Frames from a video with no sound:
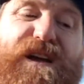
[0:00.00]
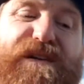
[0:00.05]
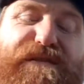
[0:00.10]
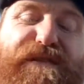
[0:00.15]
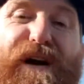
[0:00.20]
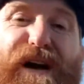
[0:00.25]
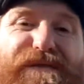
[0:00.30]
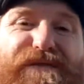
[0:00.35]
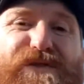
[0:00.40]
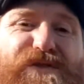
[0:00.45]

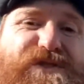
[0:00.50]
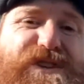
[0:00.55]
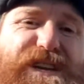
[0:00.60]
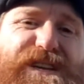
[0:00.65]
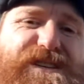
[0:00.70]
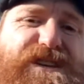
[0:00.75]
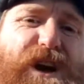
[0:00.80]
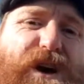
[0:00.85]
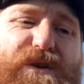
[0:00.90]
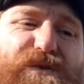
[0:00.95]
5 or
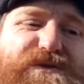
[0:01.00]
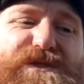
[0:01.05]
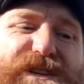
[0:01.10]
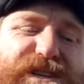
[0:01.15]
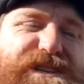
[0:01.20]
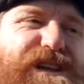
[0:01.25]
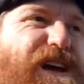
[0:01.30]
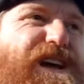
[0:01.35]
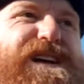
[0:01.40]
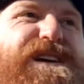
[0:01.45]
6 goals
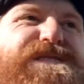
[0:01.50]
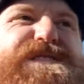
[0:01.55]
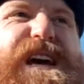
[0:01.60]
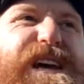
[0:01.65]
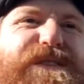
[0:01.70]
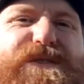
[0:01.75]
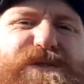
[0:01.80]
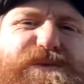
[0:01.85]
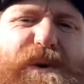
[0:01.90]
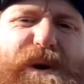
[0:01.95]
in
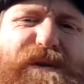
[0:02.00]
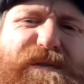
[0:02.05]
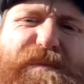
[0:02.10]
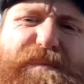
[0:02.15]
10 or 12